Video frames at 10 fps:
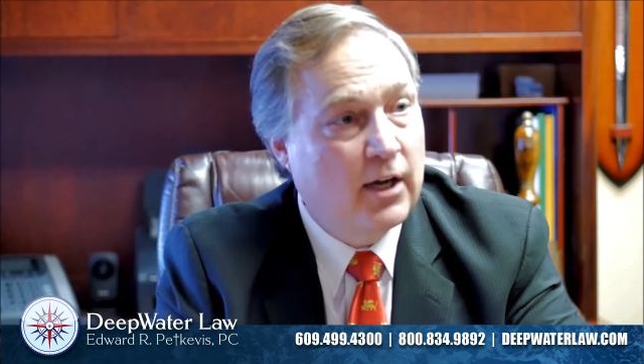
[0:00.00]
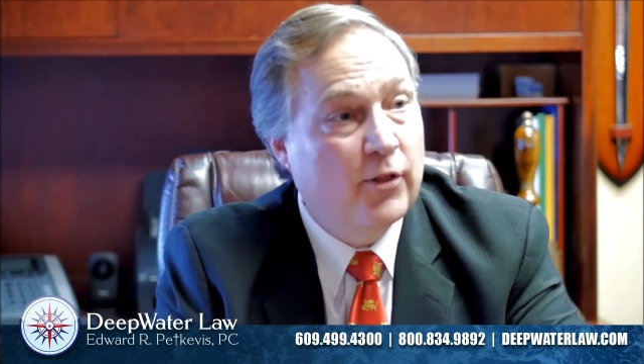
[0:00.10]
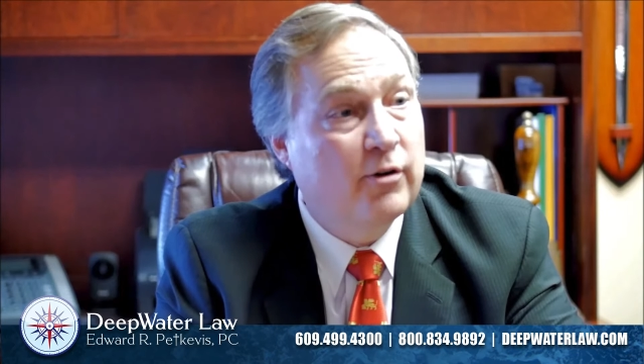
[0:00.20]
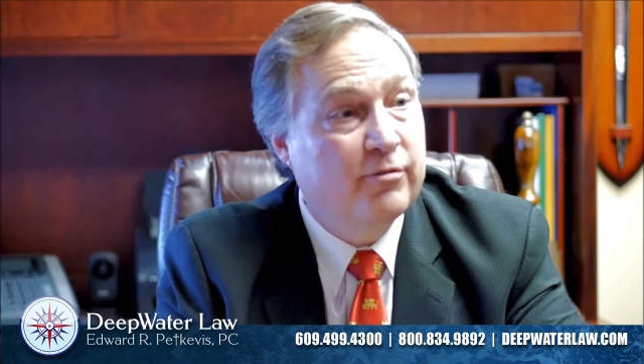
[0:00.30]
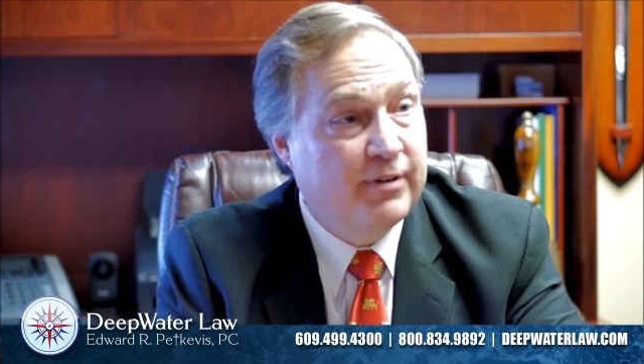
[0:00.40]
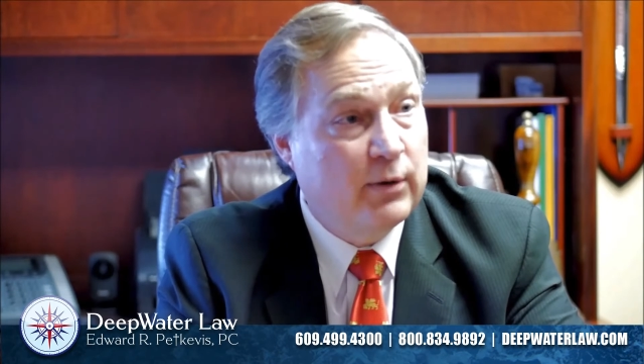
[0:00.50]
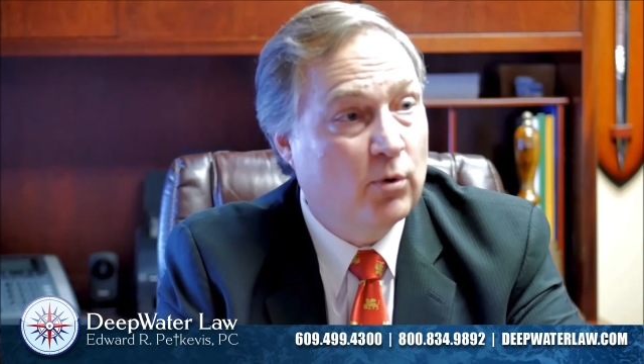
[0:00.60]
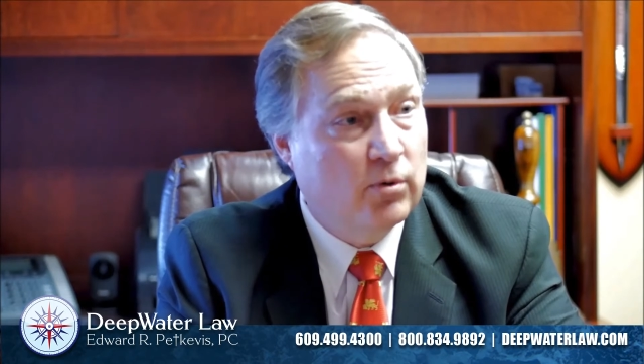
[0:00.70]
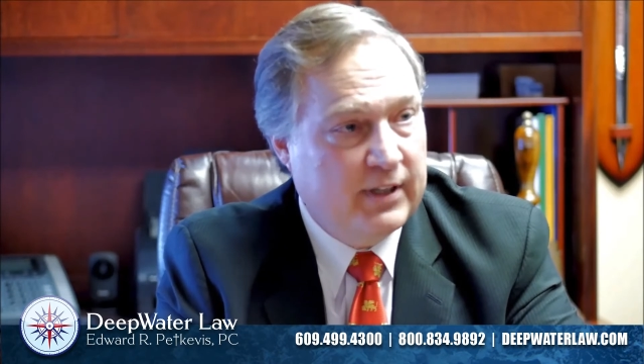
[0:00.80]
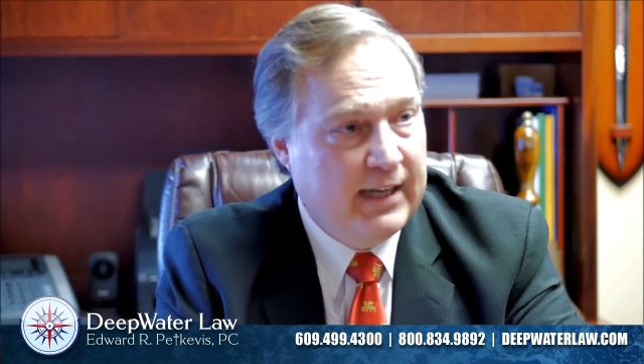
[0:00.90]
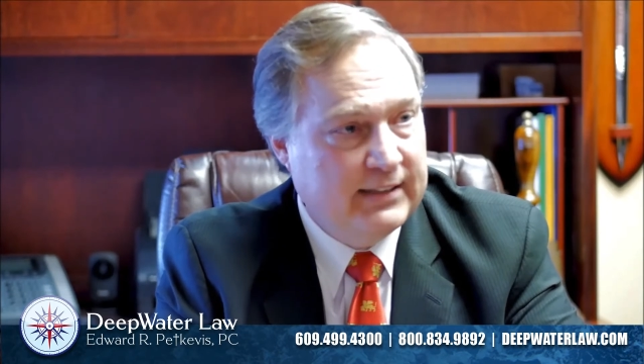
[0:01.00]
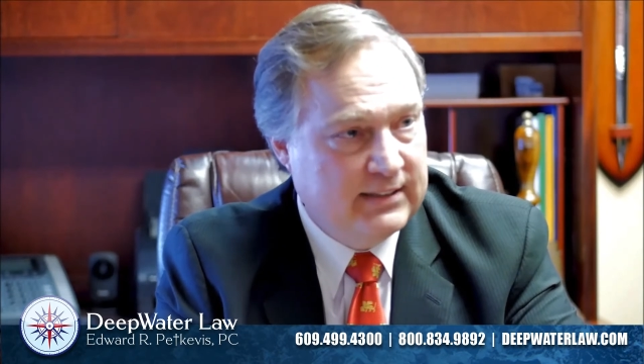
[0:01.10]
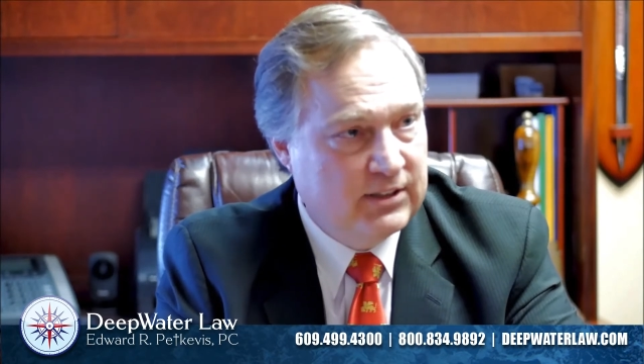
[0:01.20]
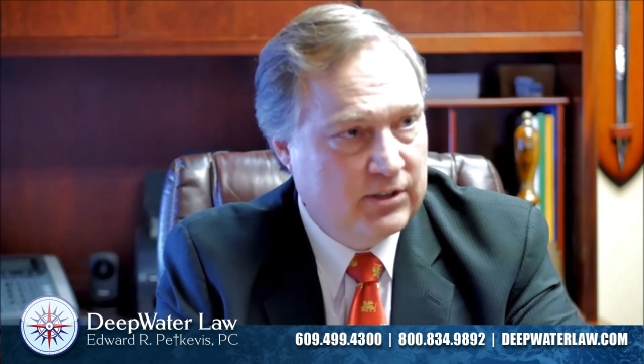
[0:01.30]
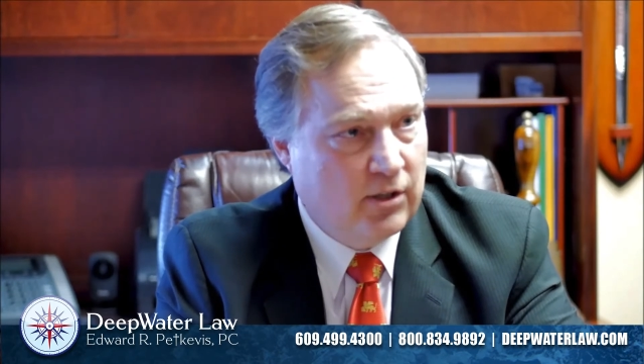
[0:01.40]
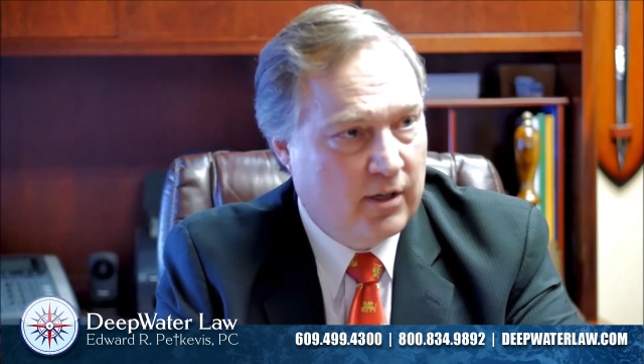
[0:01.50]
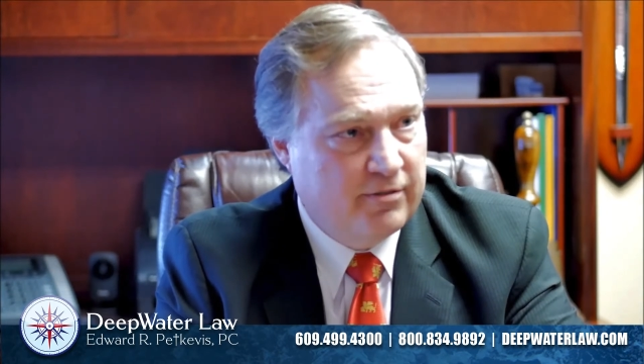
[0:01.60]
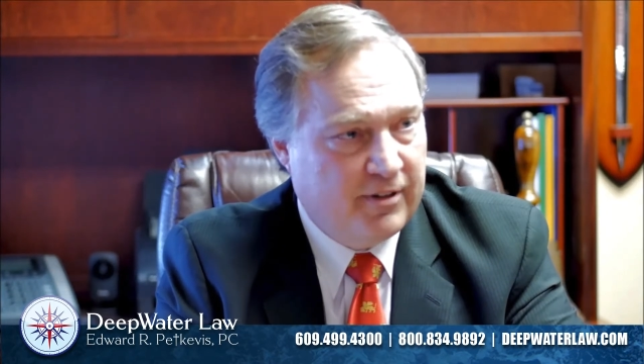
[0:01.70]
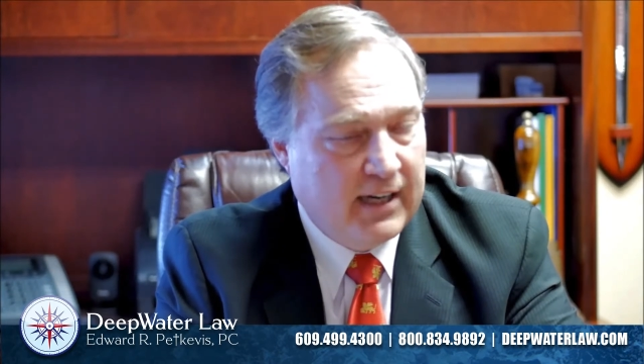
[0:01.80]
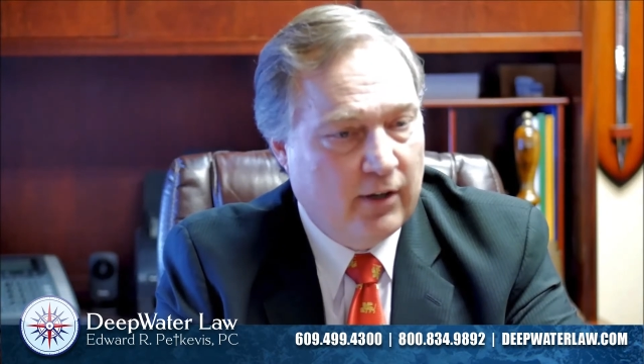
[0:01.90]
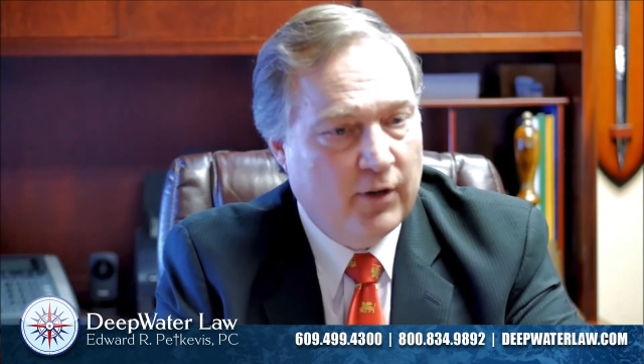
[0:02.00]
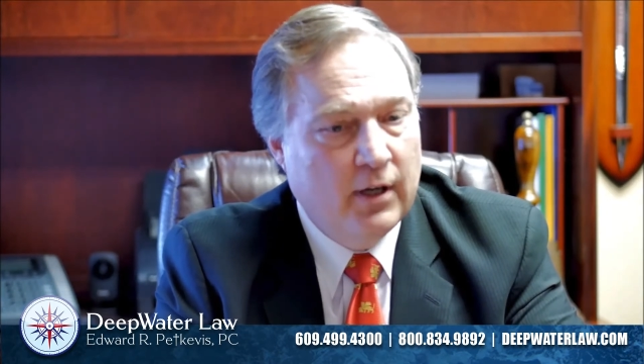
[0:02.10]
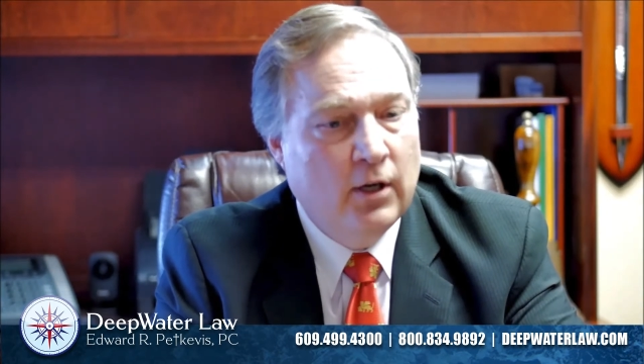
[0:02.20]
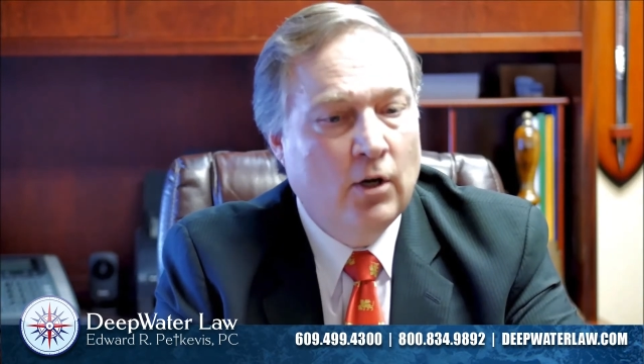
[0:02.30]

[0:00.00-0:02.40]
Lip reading: other federal cases are filed.